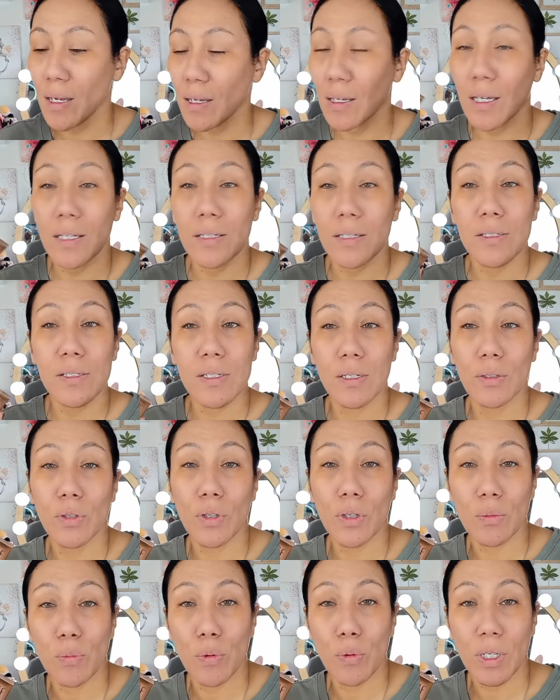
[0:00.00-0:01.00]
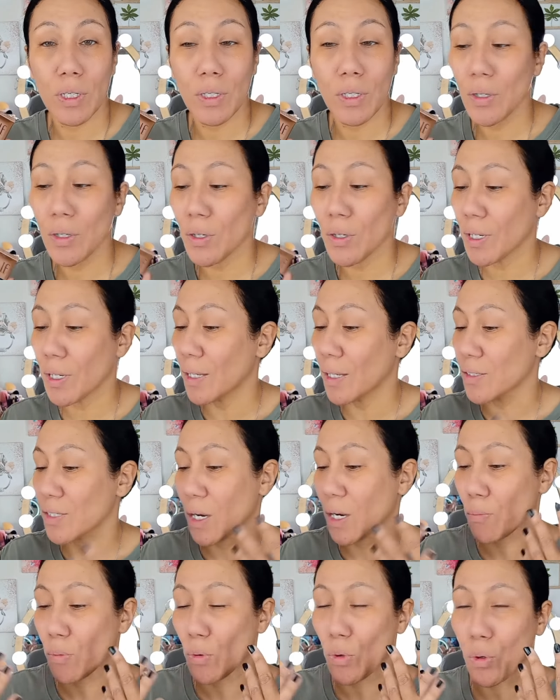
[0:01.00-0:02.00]
it's still looking pretty good, it has
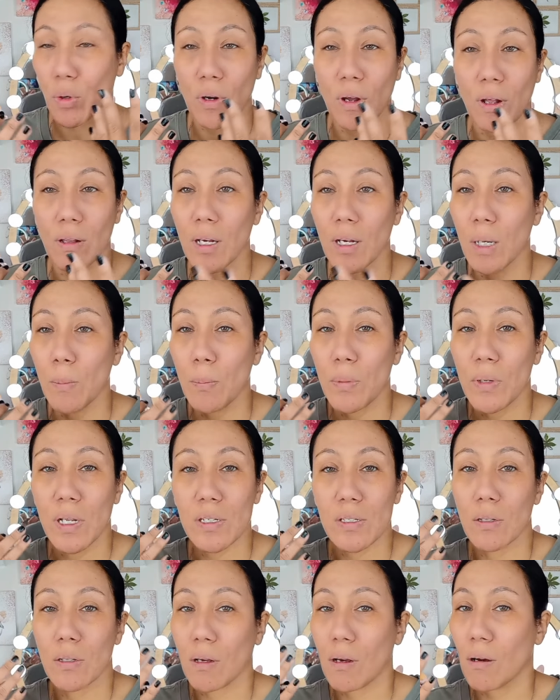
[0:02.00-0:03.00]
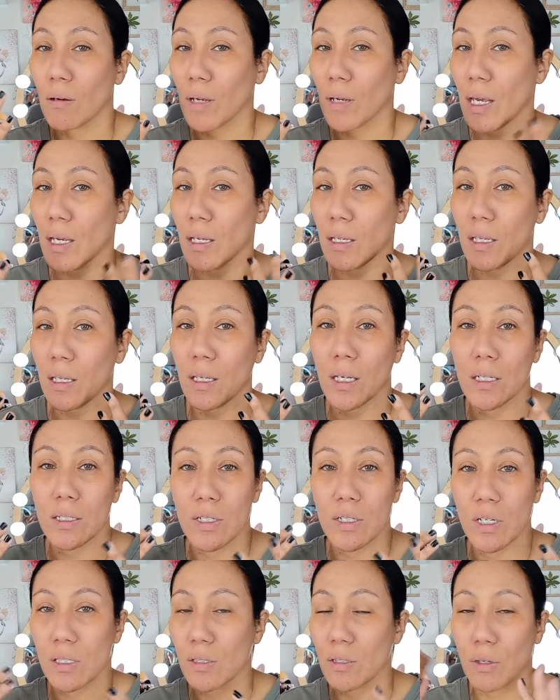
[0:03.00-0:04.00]
not broken all up, it doesn't look all cakey and
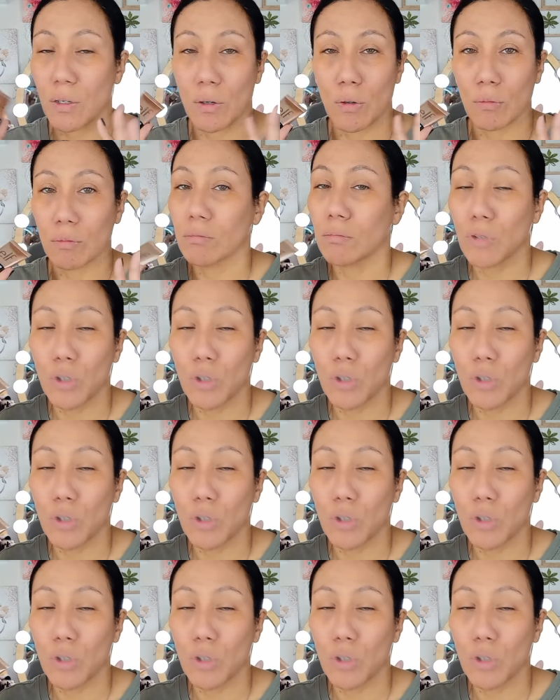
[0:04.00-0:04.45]
just, you know,